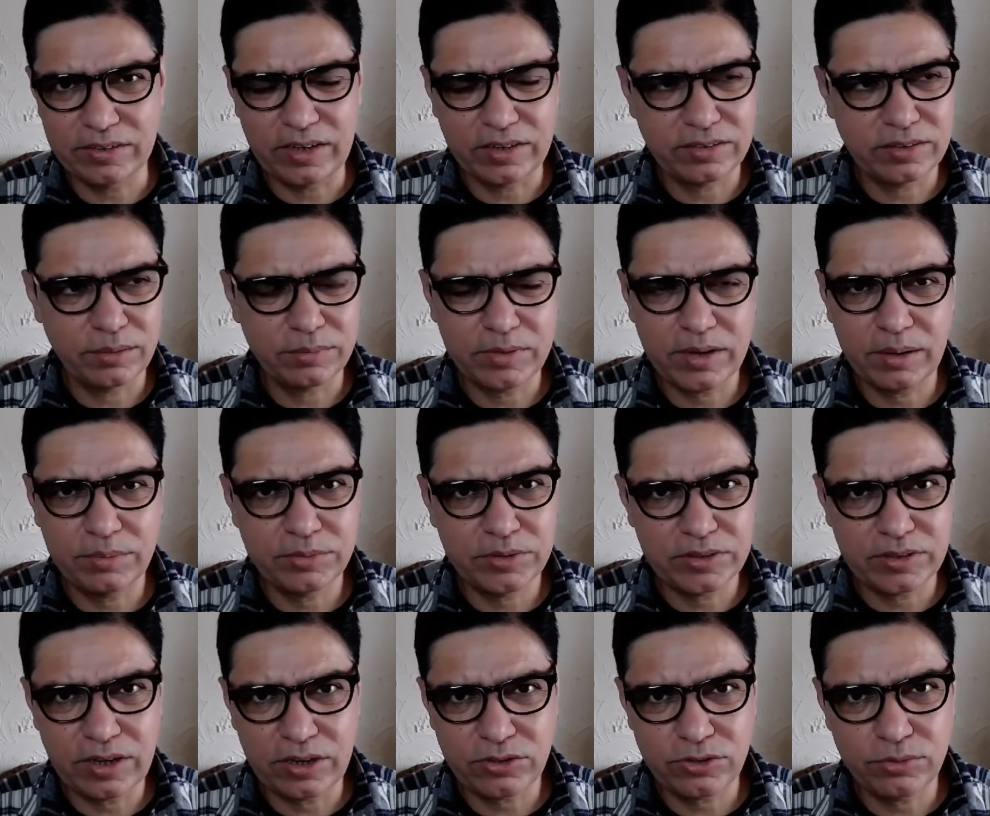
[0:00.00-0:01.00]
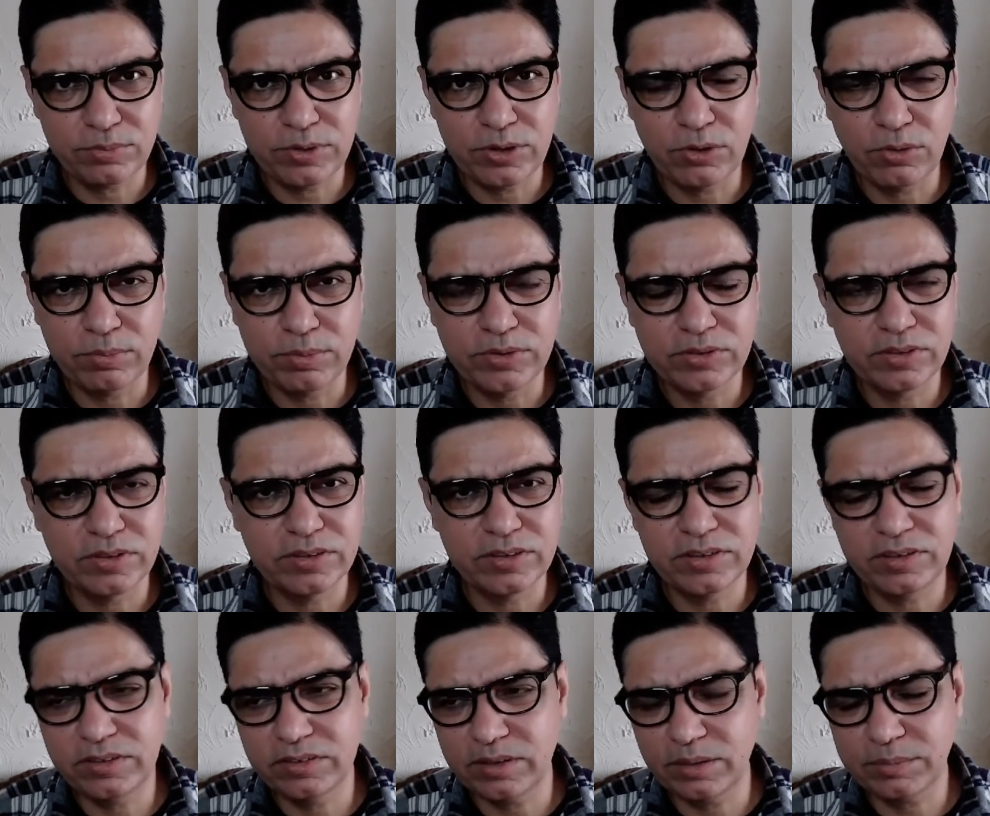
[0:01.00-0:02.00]
Like sometimes it has to be an open
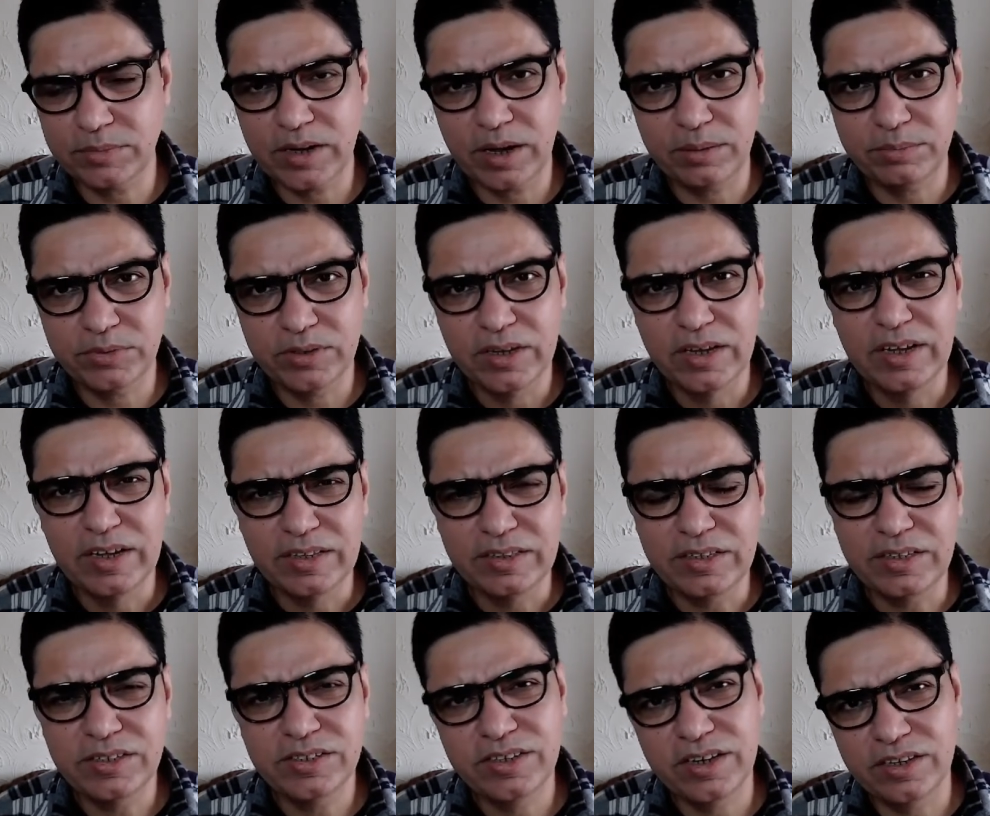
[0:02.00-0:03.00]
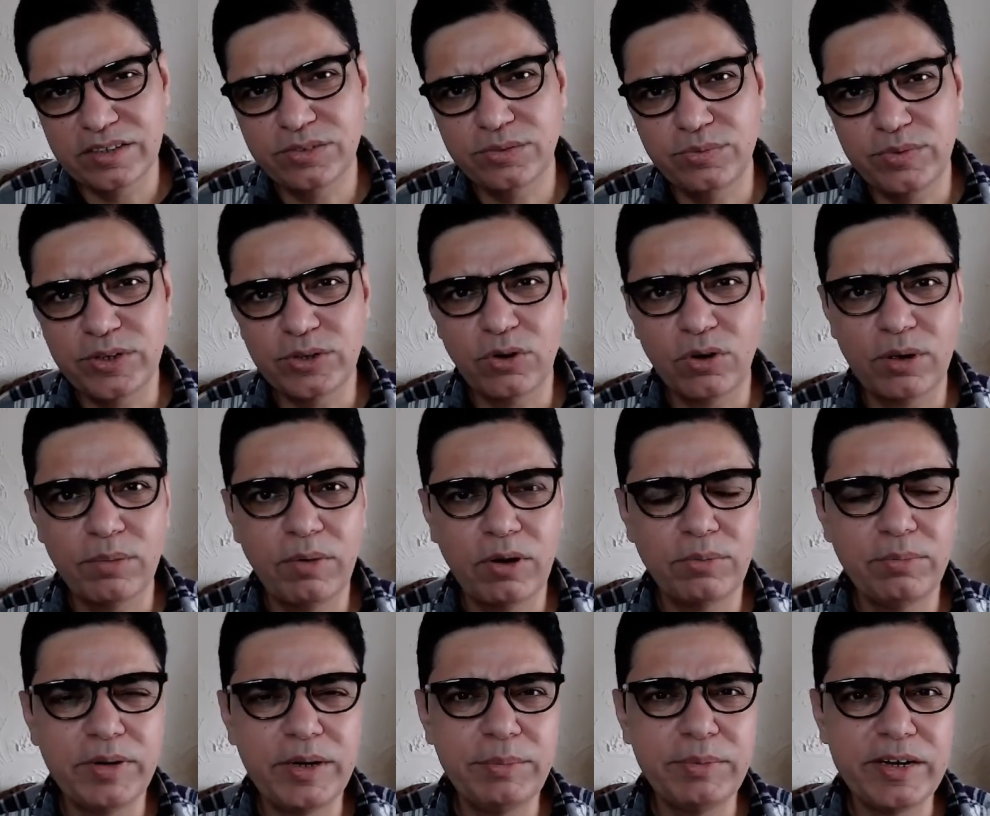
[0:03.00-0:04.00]
surgery, sometimes these days we talk about
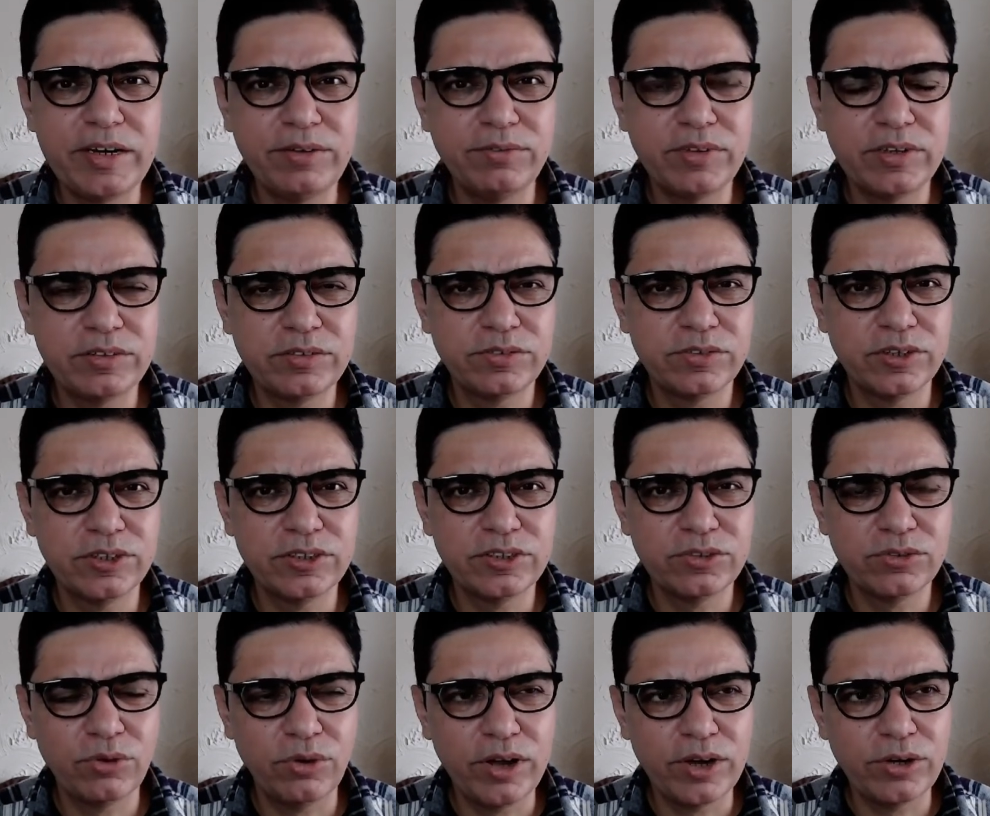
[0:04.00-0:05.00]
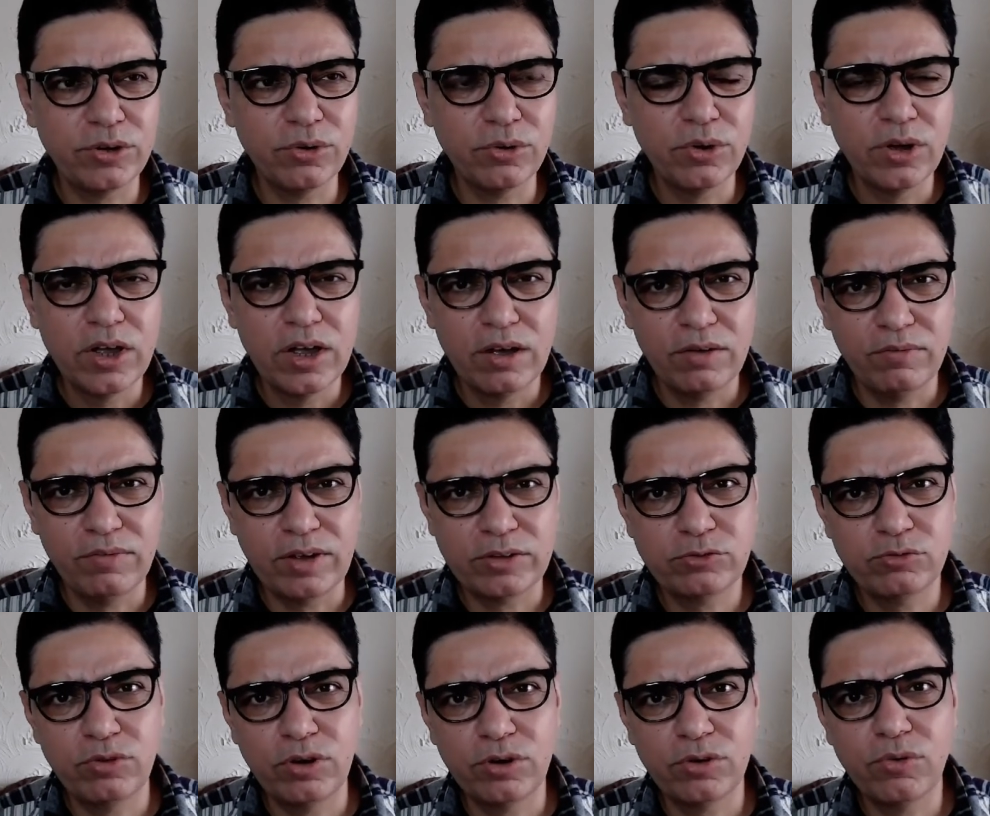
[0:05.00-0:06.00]
minimal invasive surgery. So
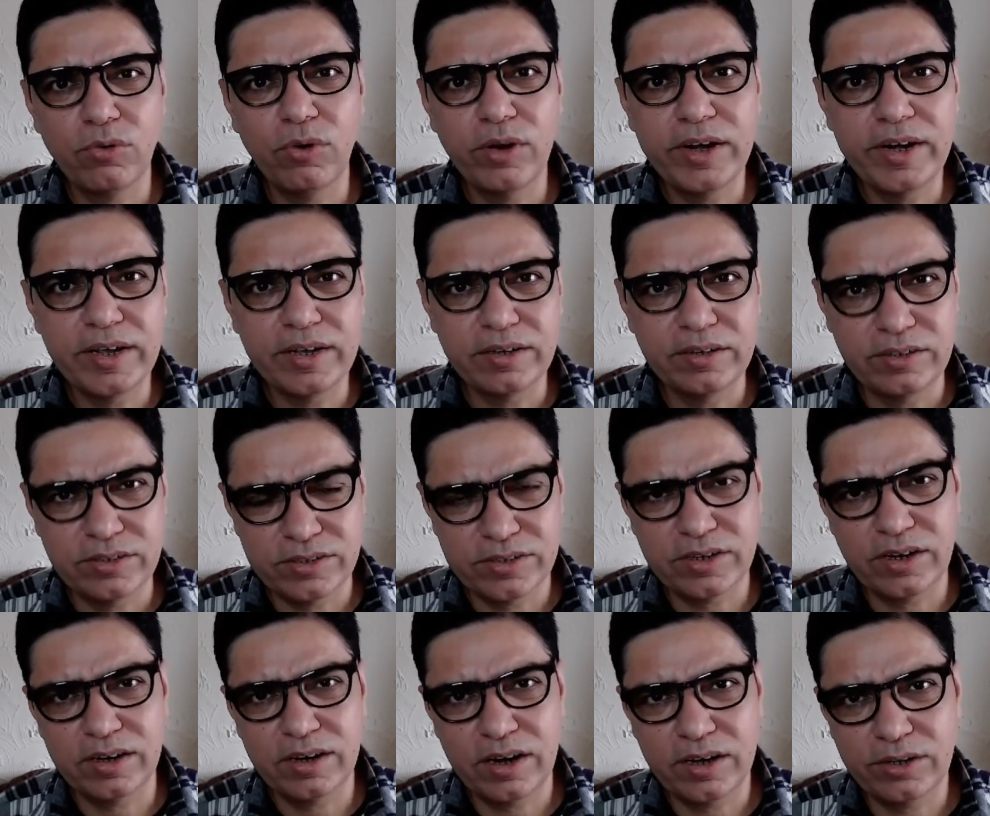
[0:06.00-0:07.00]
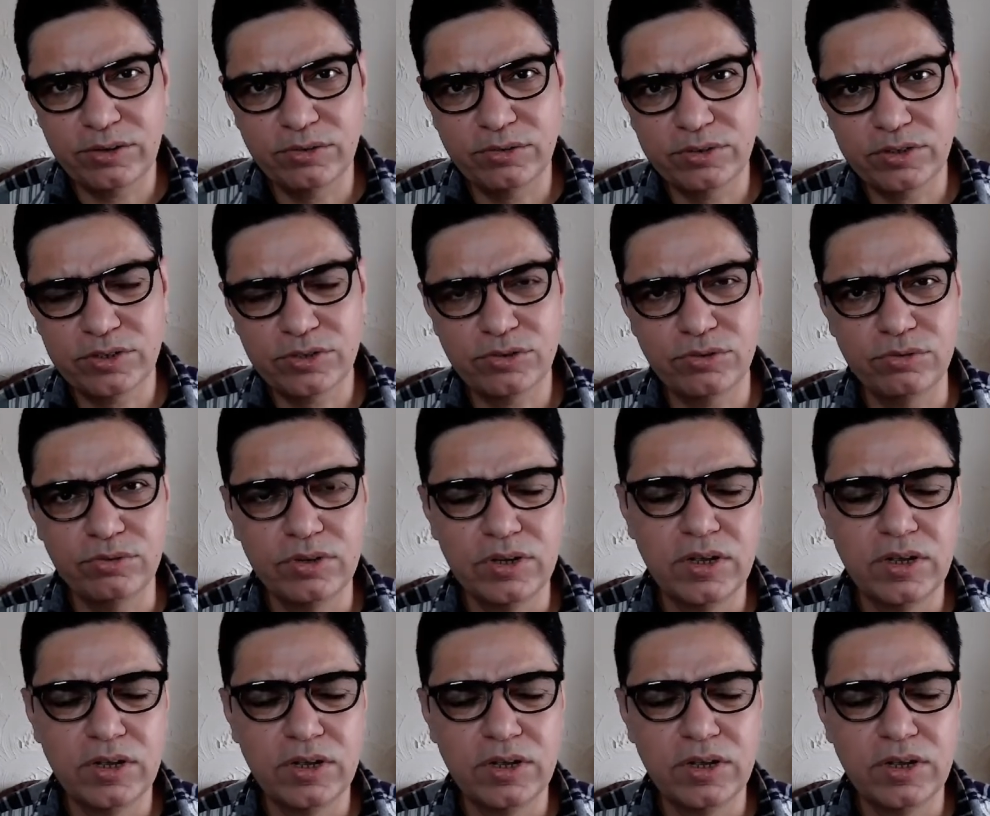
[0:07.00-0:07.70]
endovascular coiling is done, just to